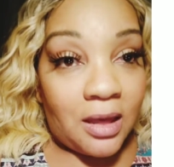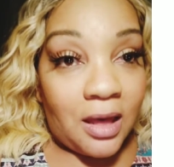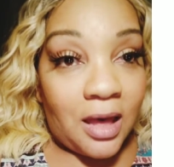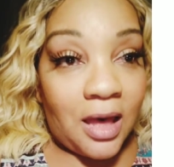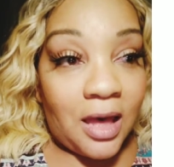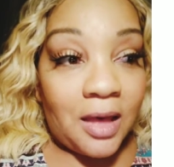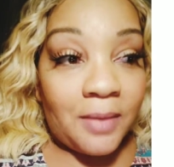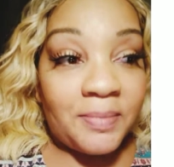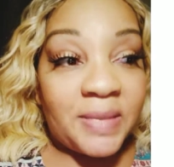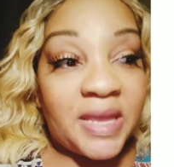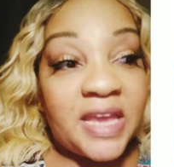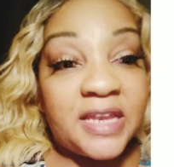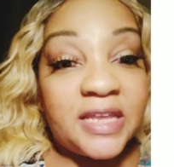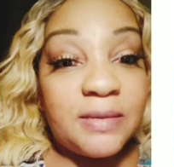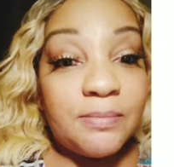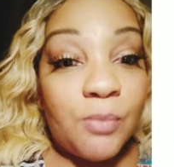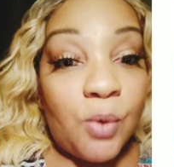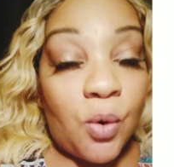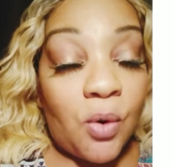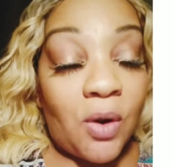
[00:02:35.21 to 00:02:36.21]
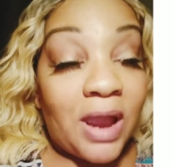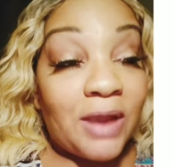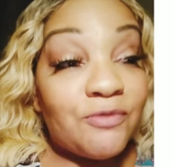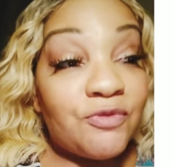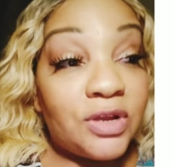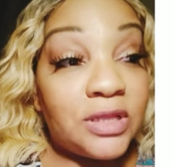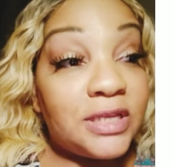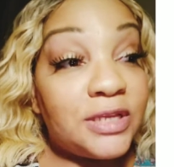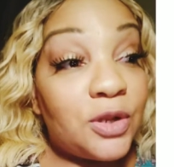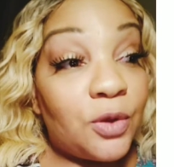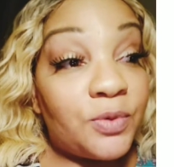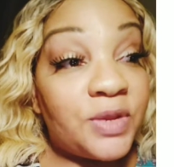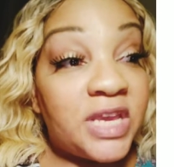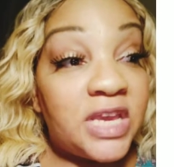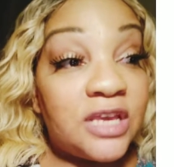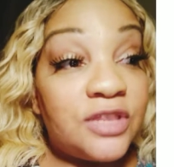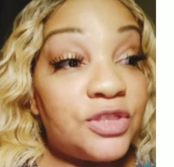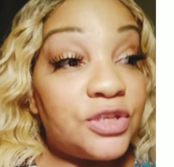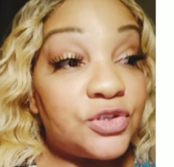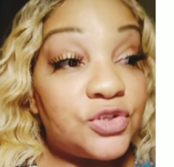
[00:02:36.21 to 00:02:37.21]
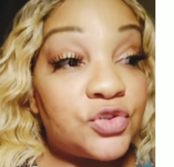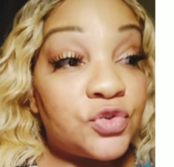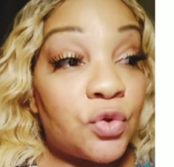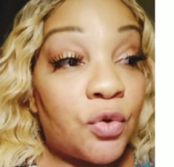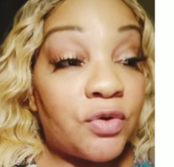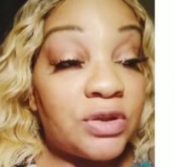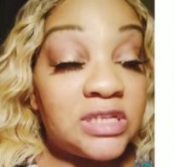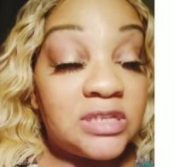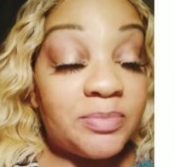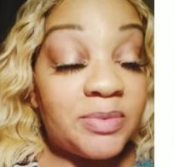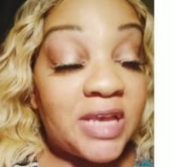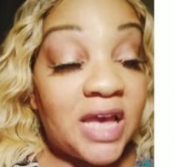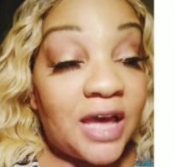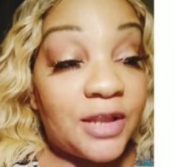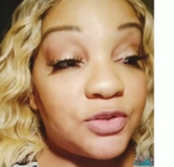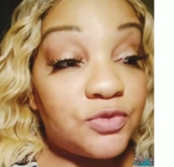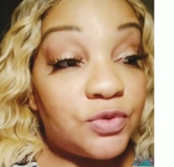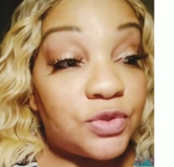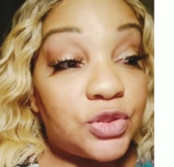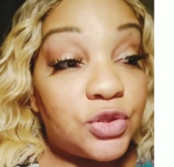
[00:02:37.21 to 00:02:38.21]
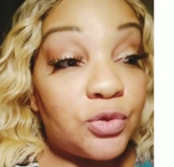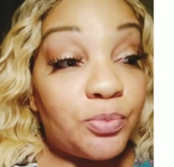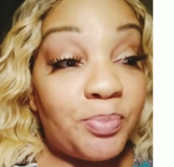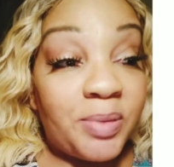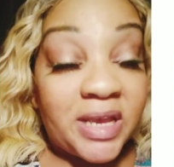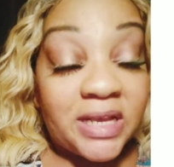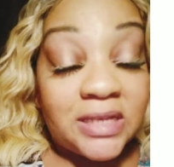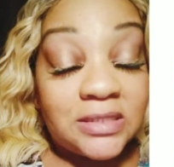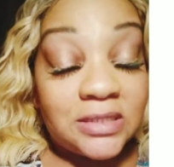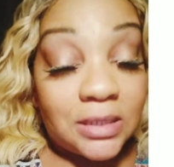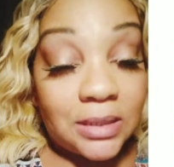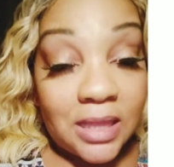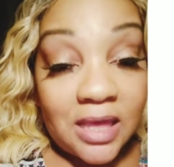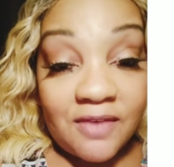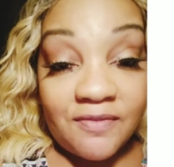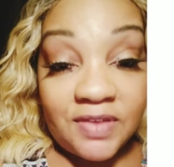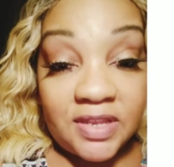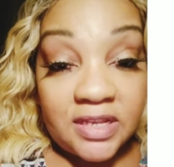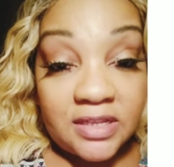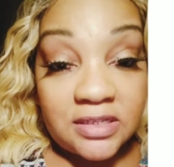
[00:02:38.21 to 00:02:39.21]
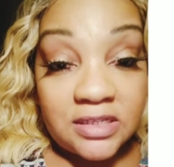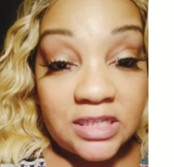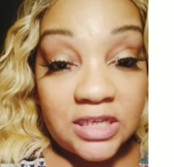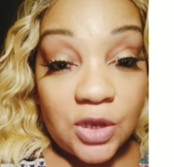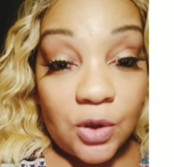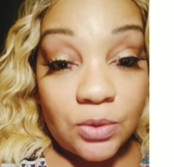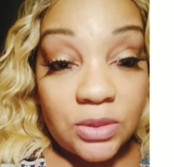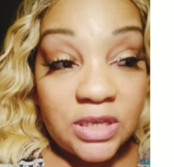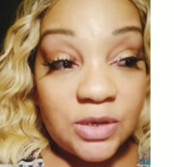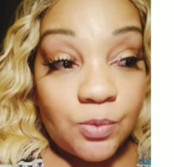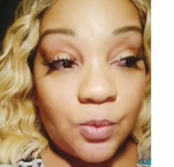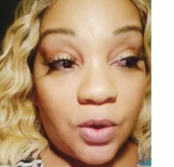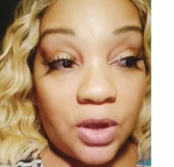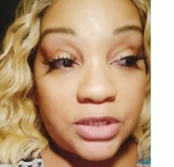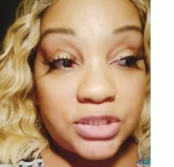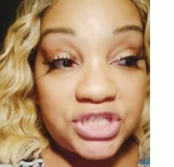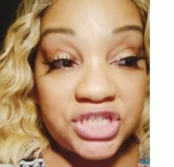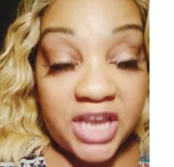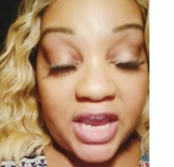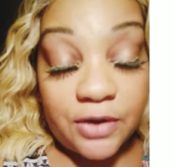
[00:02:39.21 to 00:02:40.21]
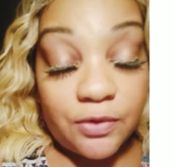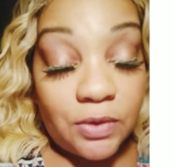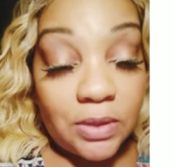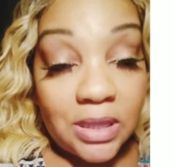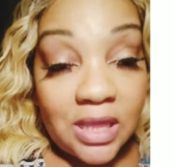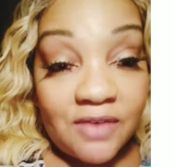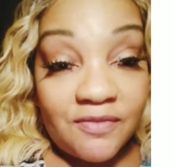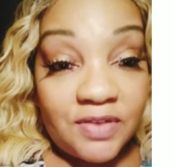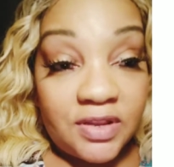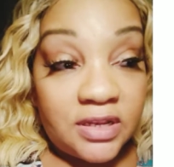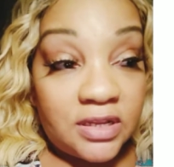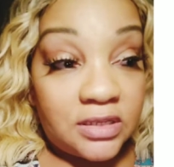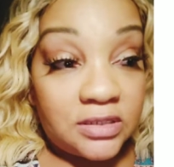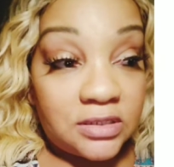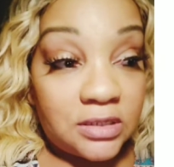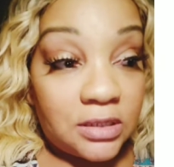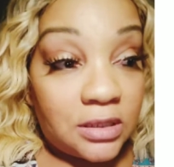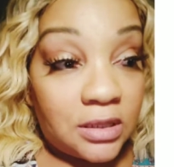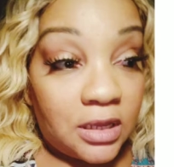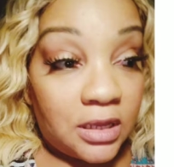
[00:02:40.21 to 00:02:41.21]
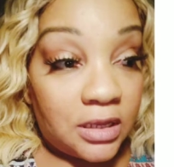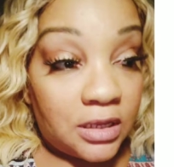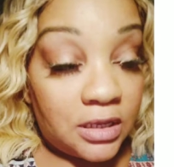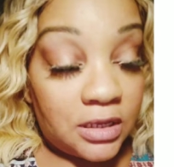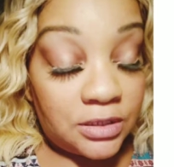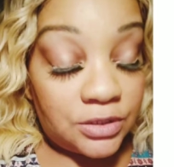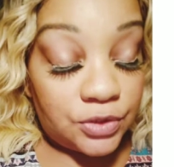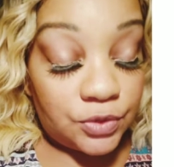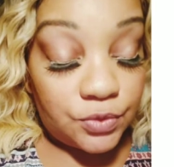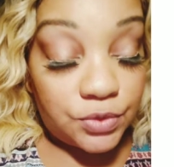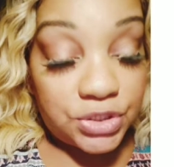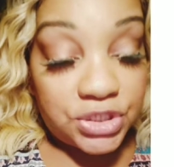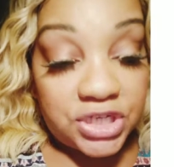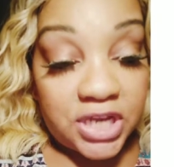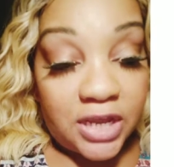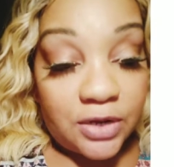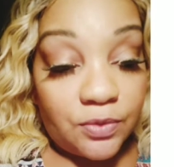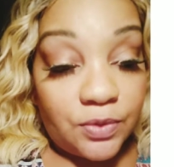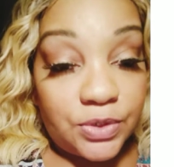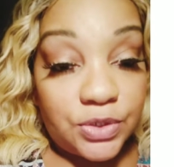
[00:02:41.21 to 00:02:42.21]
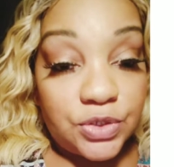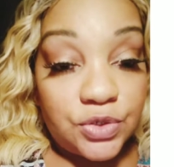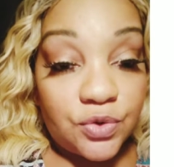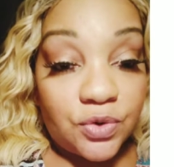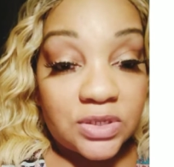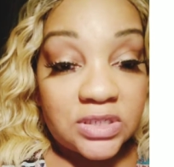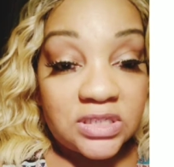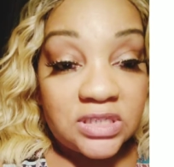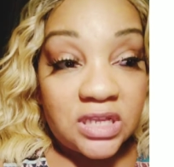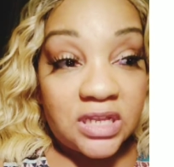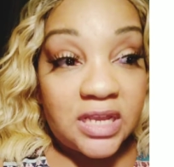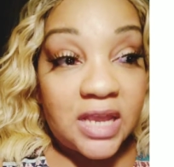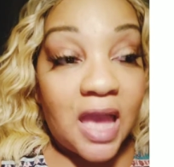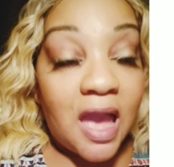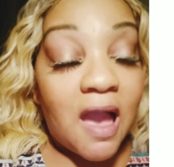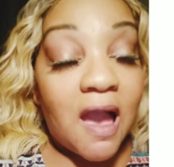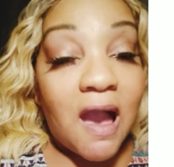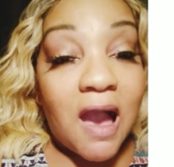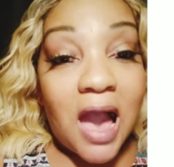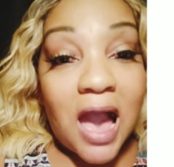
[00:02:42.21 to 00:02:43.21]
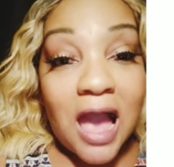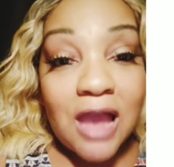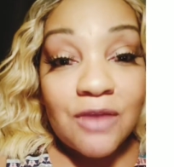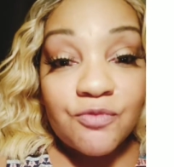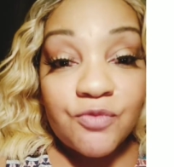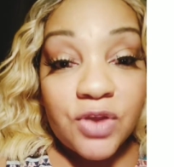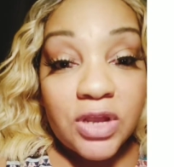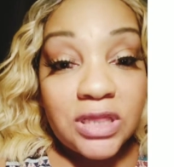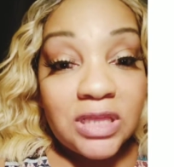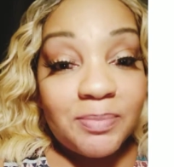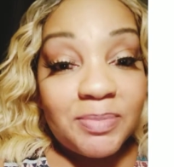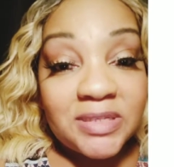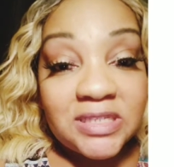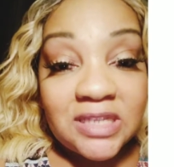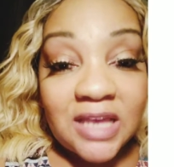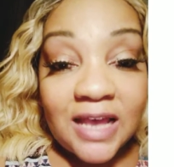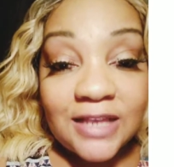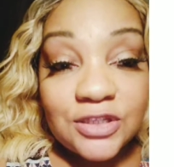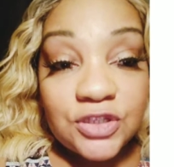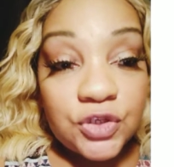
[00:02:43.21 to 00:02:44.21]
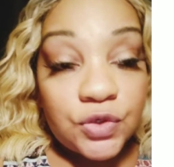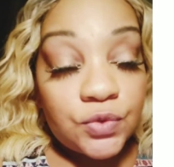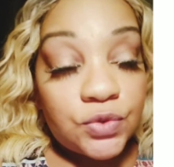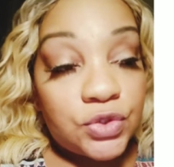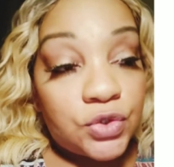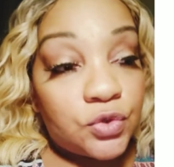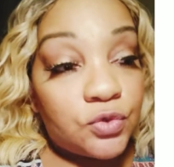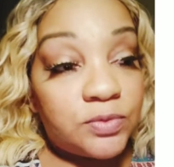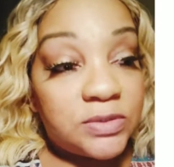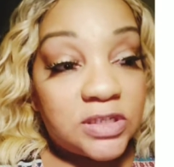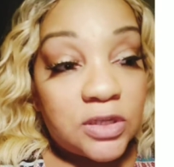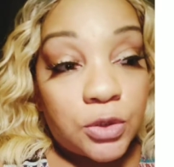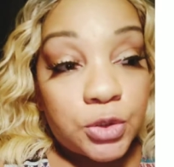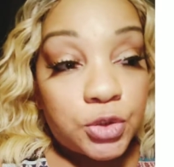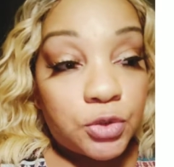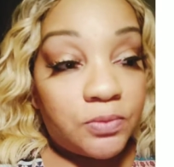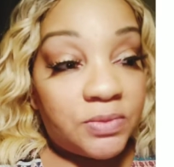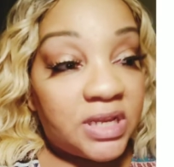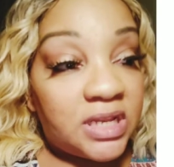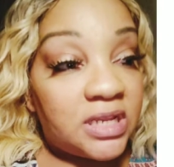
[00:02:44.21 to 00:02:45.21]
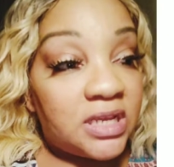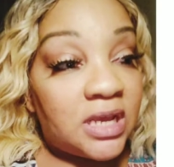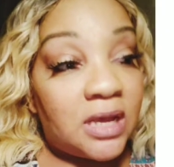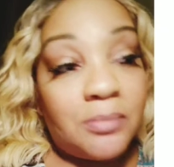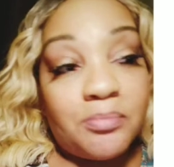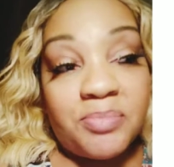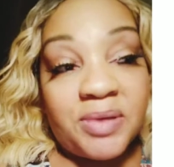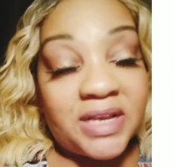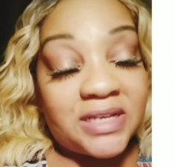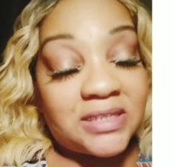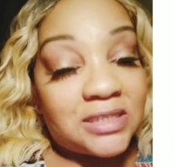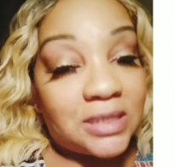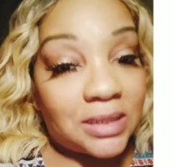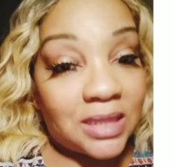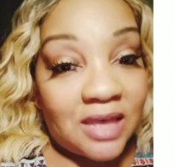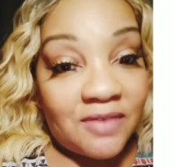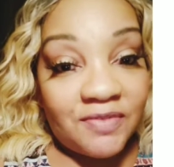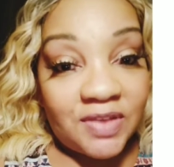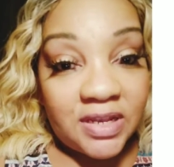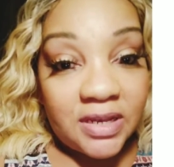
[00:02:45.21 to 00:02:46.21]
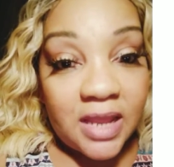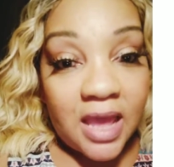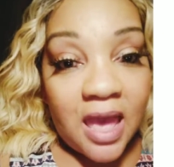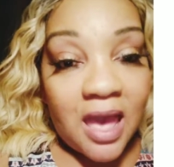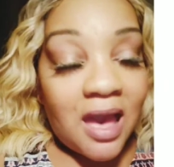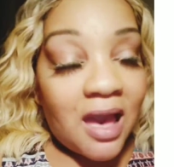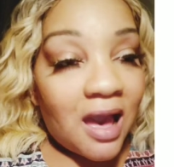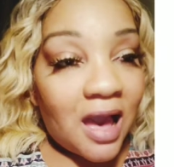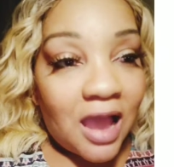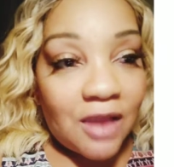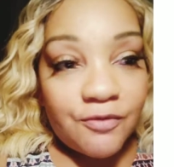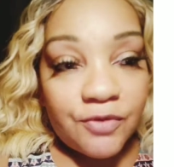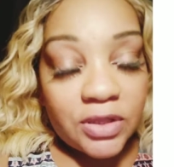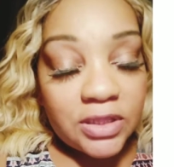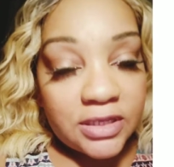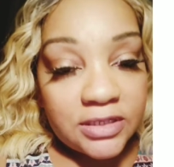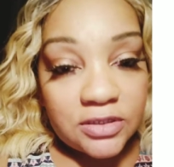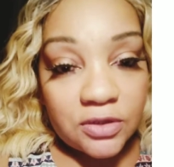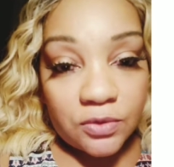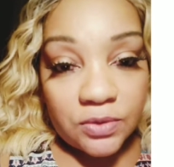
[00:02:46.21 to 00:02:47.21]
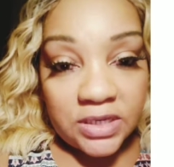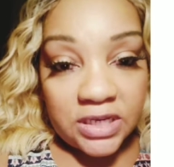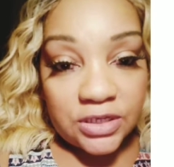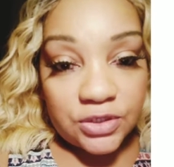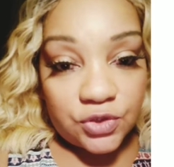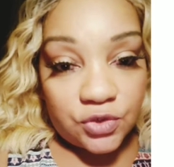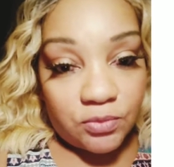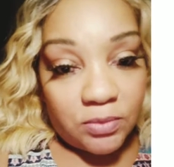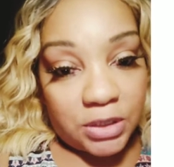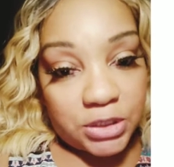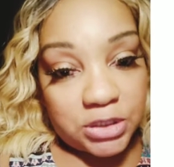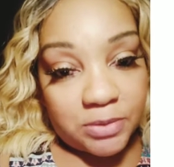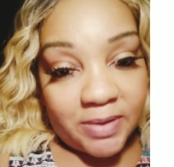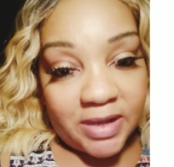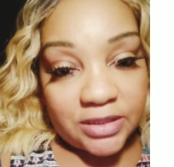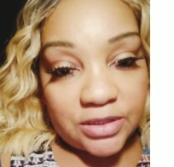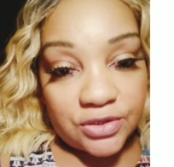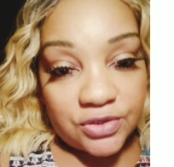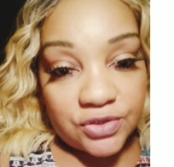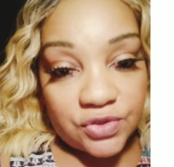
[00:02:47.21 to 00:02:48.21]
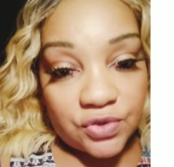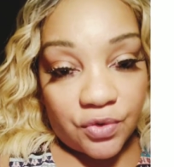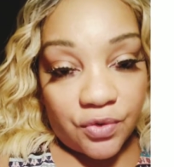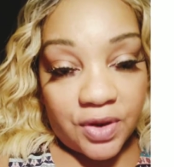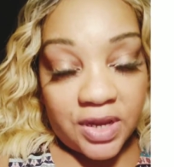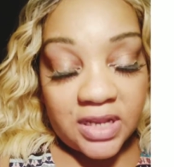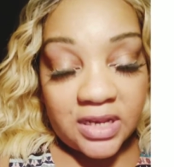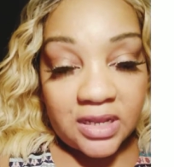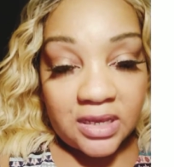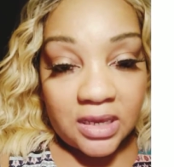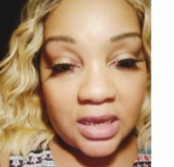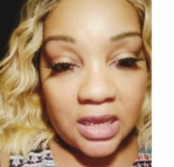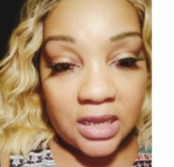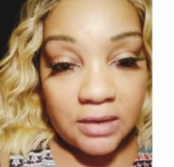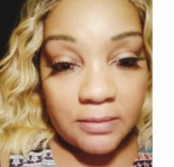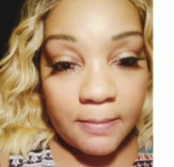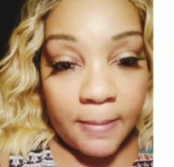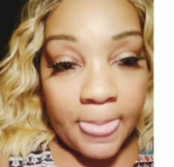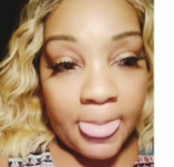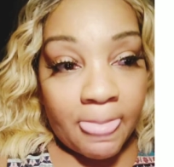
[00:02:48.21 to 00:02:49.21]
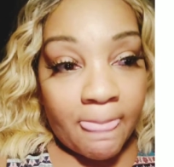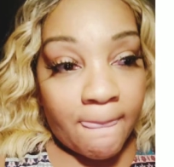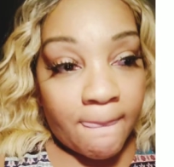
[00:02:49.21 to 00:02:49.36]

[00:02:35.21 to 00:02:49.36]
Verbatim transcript: um, anymore. I really don't hear this story. To be honest with you, Pix11 is the only one. Channel 11 is a, a, news channel in New York City. I really, besides YouTube, social media, and Pix11, I really don't hear too much about the story. And again,